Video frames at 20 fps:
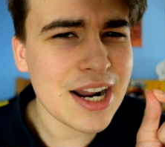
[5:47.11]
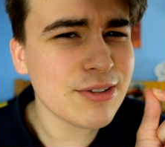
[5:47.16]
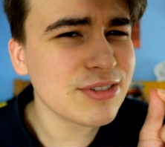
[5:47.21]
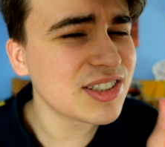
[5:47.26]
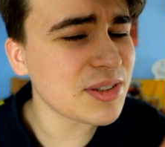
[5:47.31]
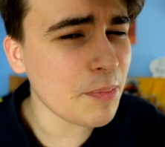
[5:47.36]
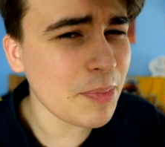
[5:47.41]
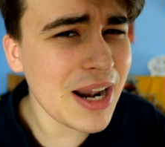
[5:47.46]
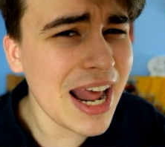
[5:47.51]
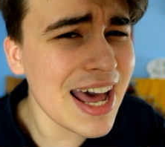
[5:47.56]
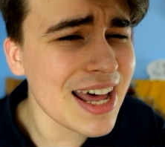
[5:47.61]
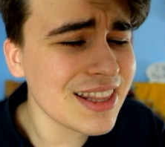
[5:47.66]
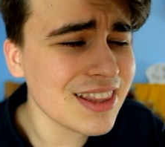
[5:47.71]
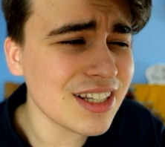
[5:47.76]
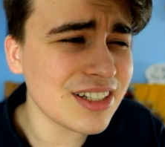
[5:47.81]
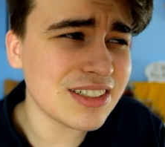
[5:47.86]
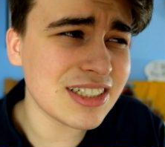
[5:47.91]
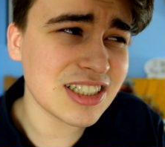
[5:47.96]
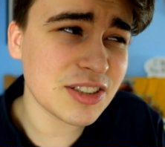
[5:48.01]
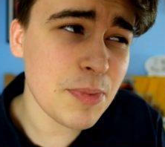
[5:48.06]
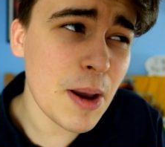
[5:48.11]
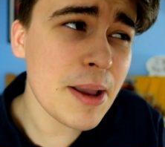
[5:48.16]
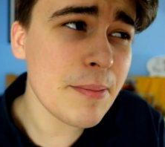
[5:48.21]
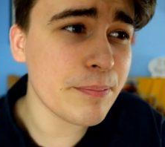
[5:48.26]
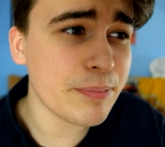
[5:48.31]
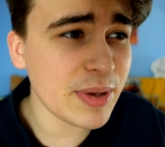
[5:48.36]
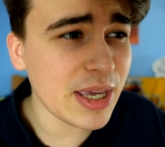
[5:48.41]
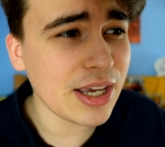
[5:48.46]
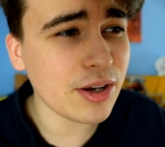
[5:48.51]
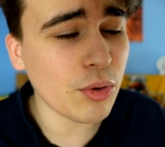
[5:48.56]
And it was a plan that
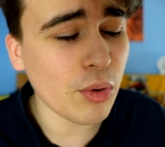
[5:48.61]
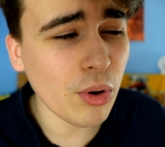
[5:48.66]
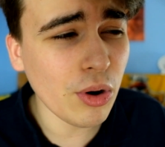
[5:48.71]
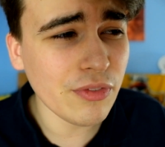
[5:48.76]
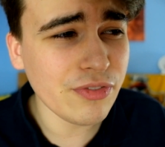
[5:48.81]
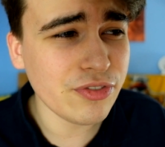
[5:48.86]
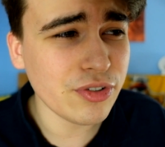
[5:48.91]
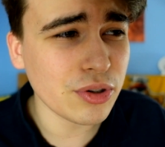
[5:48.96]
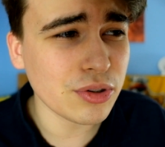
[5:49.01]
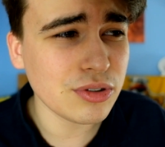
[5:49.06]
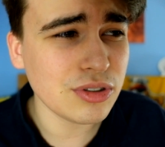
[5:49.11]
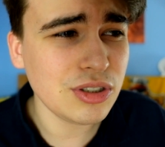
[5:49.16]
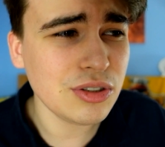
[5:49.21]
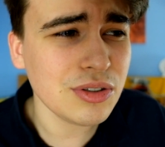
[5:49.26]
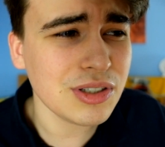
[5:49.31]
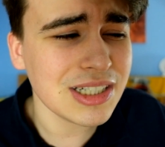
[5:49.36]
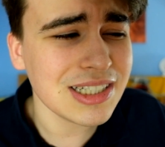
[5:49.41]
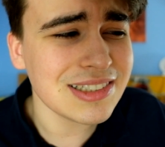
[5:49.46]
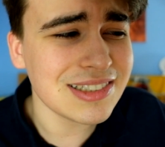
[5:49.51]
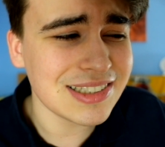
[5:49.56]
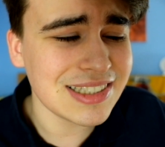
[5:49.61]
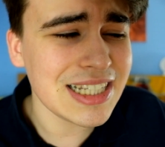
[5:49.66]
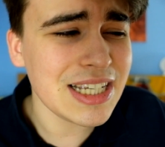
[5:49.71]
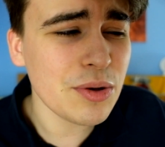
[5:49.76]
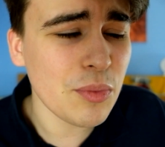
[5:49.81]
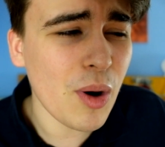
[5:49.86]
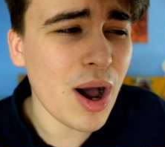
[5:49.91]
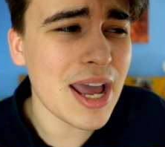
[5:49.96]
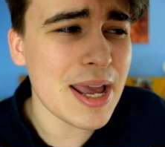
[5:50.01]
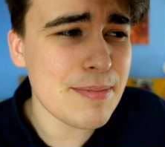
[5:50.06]
despite being all awful, you could see
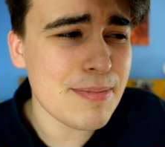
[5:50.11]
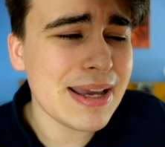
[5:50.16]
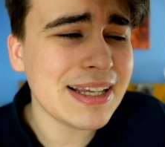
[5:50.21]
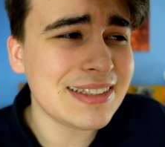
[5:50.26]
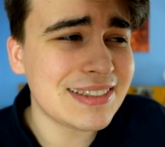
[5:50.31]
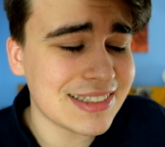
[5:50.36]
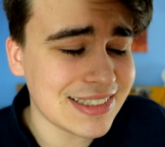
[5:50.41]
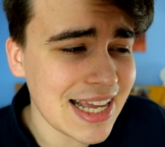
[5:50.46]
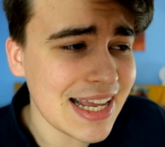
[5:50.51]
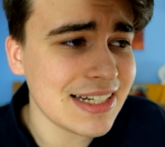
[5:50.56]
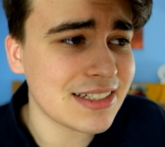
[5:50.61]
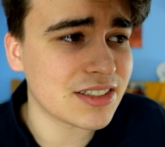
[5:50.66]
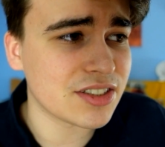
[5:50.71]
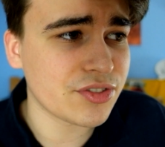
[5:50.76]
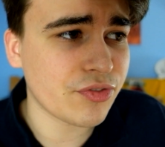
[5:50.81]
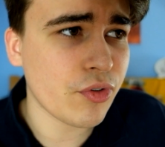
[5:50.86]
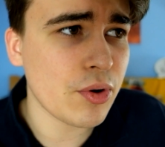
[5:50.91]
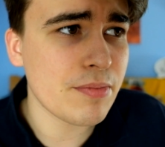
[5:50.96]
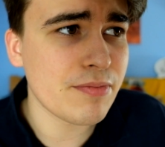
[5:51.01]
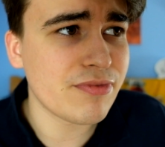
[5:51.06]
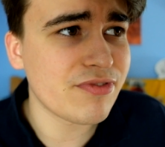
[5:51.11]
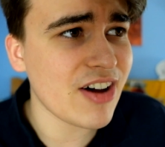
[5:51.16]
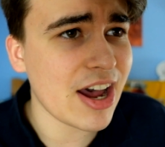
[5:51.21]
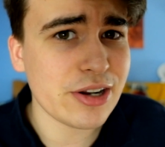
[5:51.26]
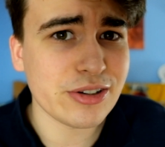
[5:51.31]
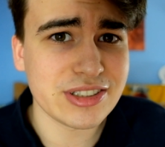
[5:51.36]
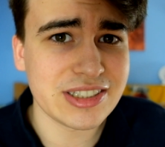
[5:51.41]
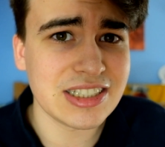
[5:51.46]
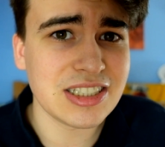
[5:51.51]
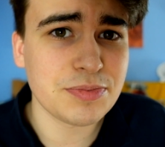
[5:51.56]
why it made sense from
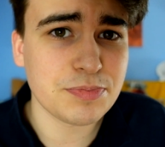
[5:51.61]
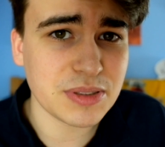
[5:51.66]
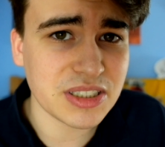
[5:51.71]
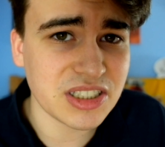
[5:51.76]
Thanos'